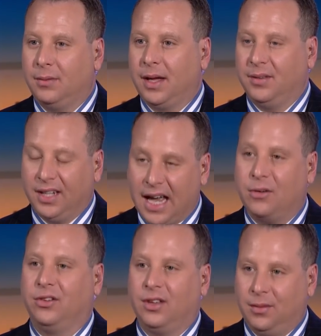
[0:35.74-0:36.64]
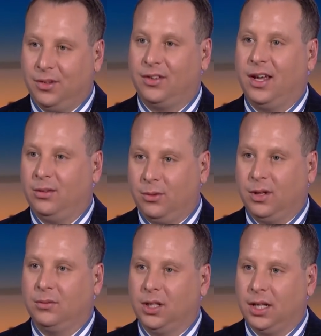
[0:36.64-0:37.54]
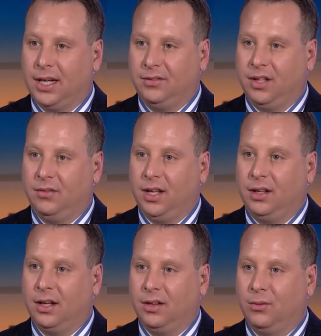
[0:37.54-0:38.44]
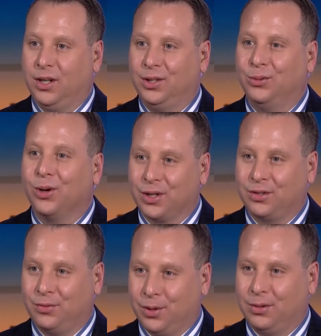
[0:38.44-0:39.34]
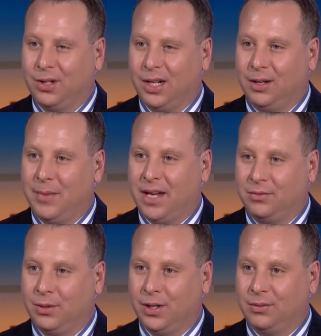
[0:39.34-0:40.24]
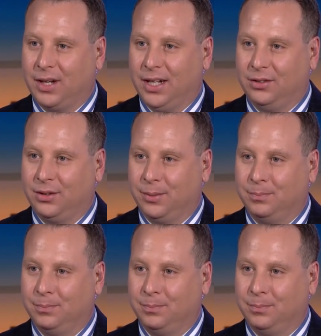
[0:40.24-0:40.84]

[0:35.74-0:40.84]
now his name escapes me while I'm on live TV, the one who worked for Manafort, right under him.